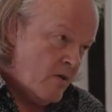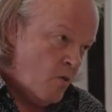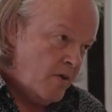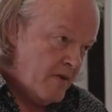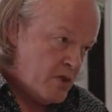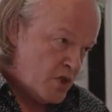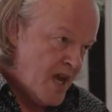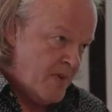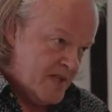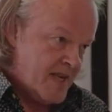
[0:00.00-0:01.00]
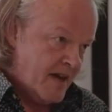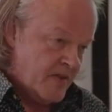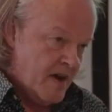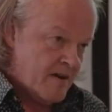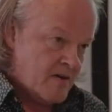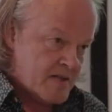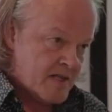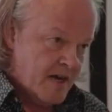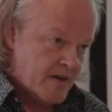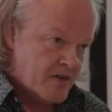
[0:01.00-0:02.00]
all those shepherds out there across
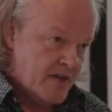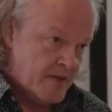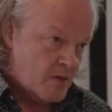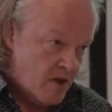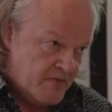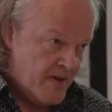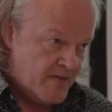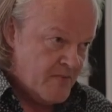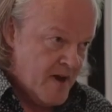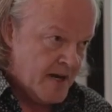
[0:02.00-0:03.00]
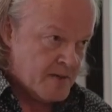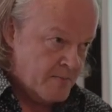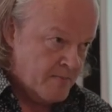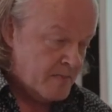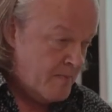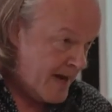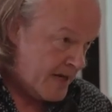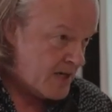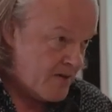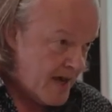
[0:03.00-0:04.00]
the country in the 1,200 managed,
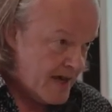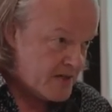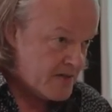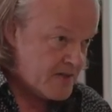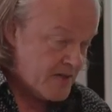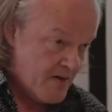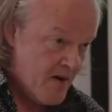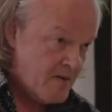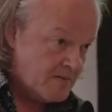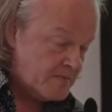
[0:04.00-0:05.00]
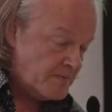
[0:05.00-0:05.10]
managed locations that there are,